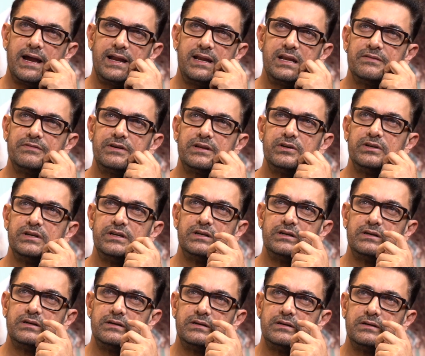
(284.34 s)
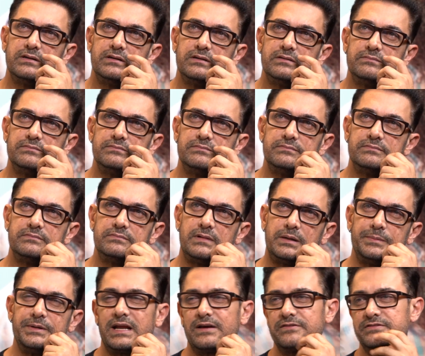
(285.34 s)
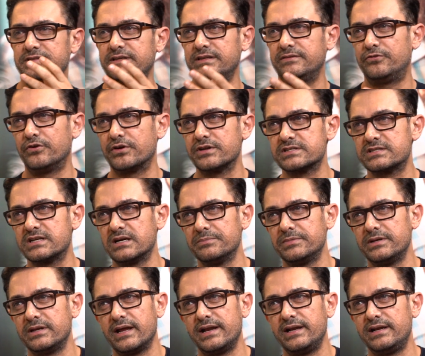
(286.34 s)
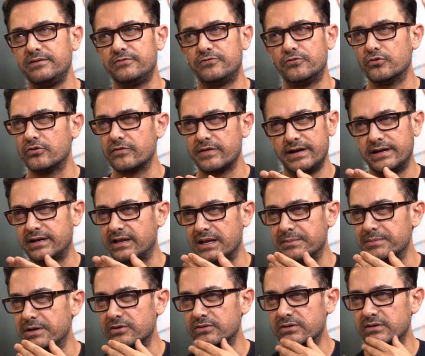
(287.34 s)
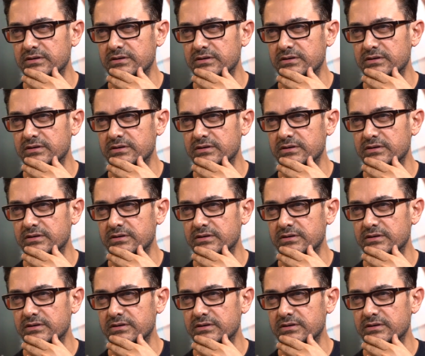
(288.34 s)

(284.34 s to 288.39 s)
had never, I mean, I've seen Forrest Gump in 1994 when it came out.